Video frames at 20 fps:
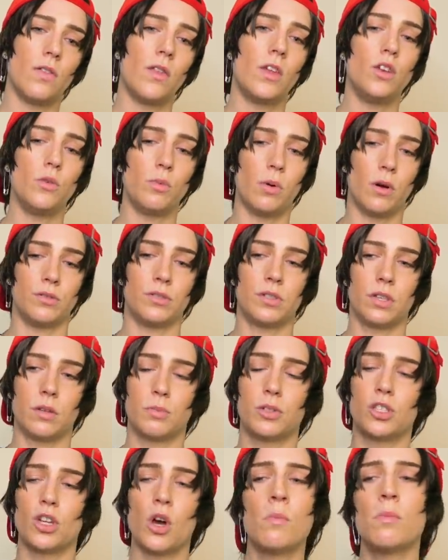and then you post it.
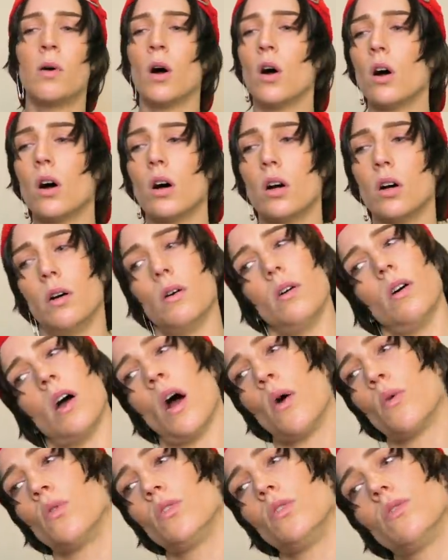But don't po-
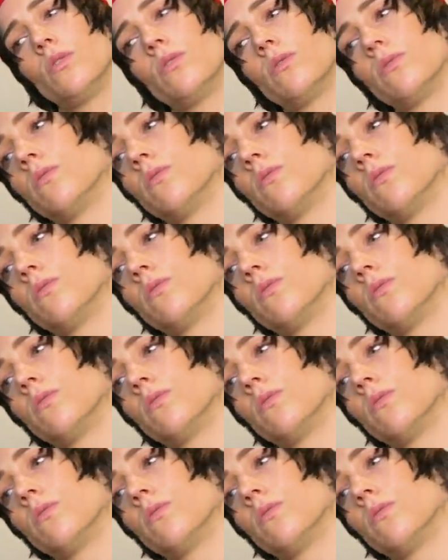how,